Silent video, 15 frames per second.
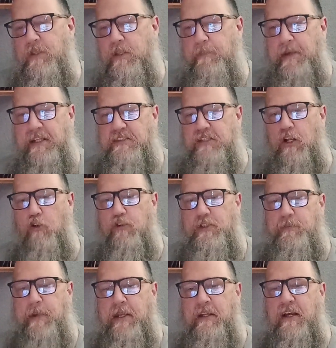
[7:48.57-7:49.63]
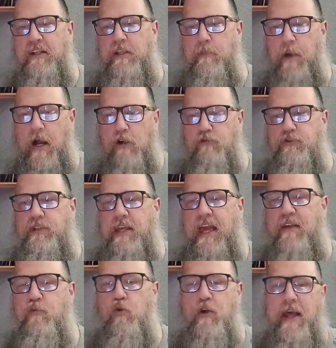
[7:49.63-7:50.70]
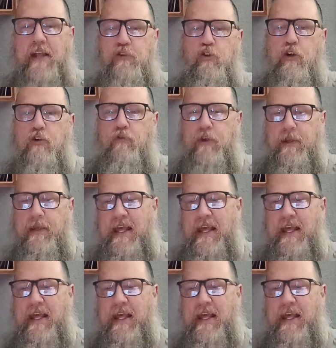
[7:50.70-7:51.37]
The Beatles had always been a democracy. Everyone had to agree.